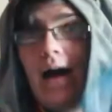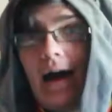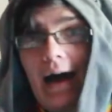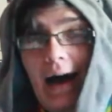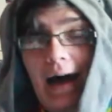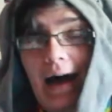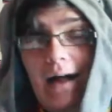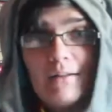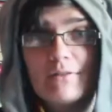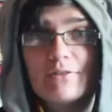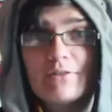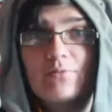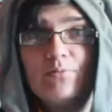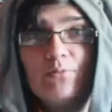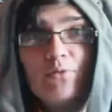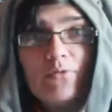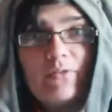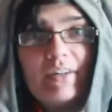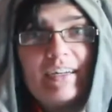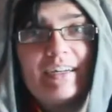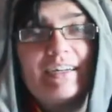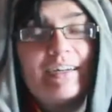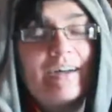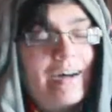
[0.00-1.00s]
Howl's
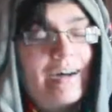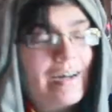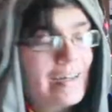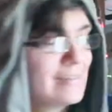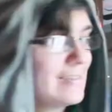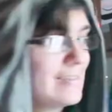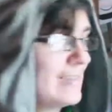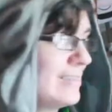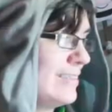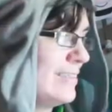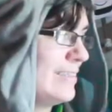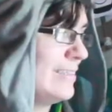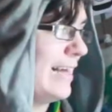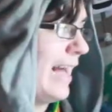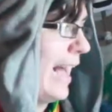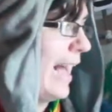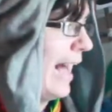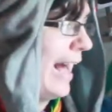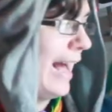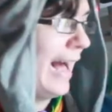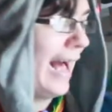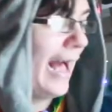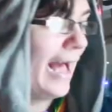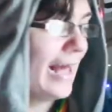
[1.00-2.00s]
Moving Castle.
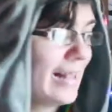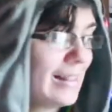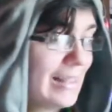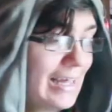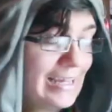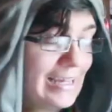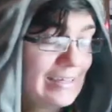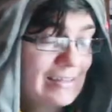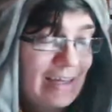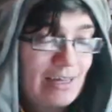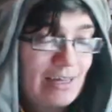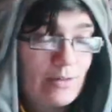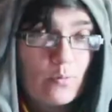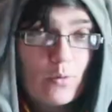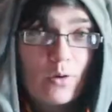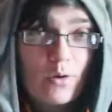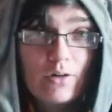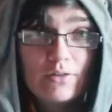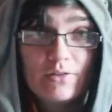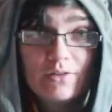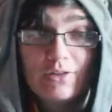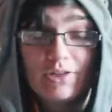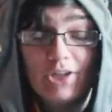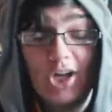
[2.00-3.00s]
I like that
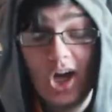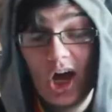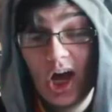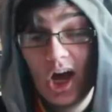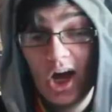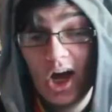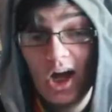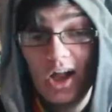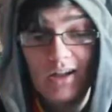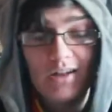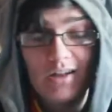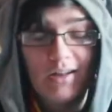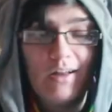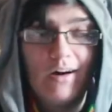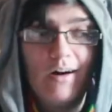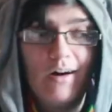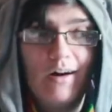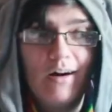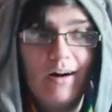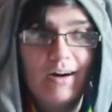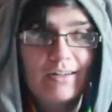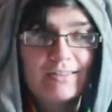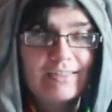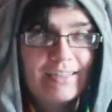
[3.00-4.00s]
one a
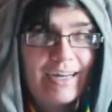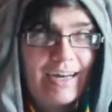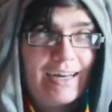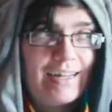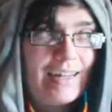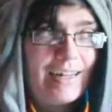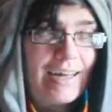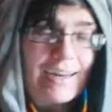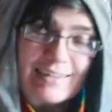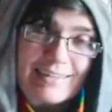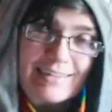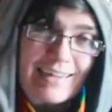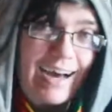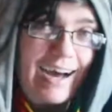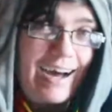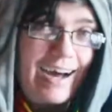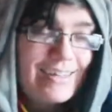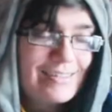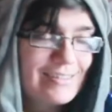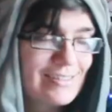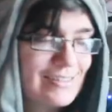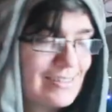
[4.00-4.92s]
lot. I like the art